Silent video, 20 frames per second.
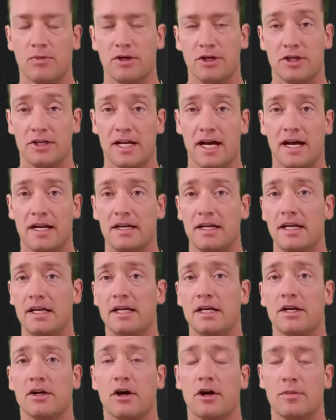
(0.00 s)
when you're not
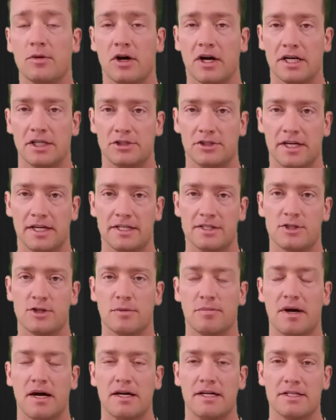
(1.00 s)
eating carbohydrates,
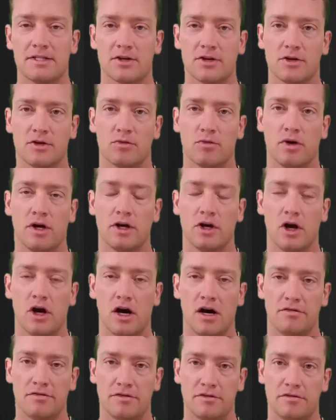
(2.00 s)
your body is going to run
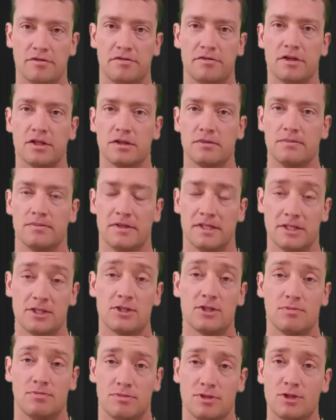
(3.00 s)
off of
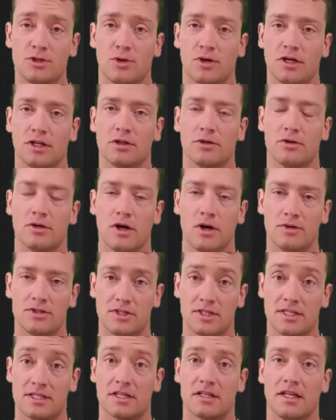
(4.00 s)
this stored
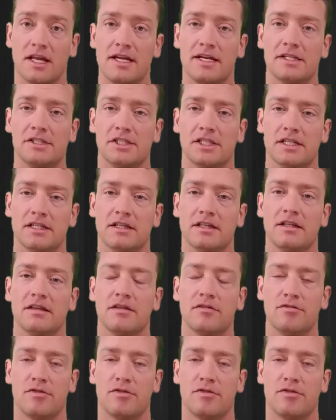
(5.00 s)
glucose, this glycogen,